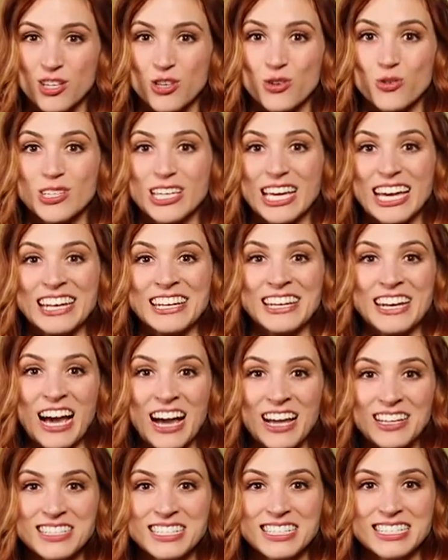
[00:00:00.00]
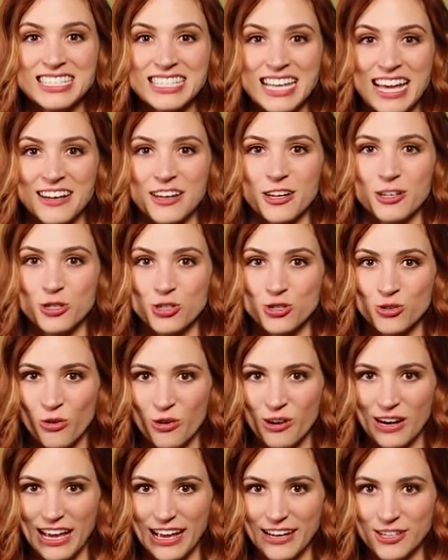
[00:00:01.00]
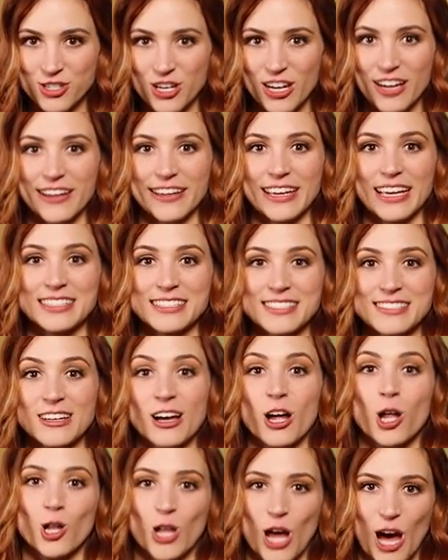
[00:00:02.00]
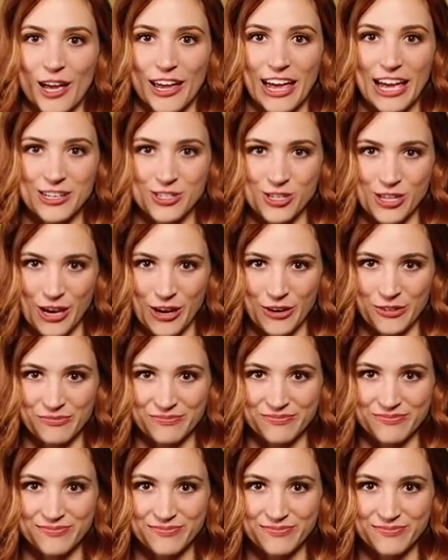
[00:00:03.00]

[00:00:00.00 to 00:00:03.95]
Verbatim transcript: You cannot set a short edge against a long edge though.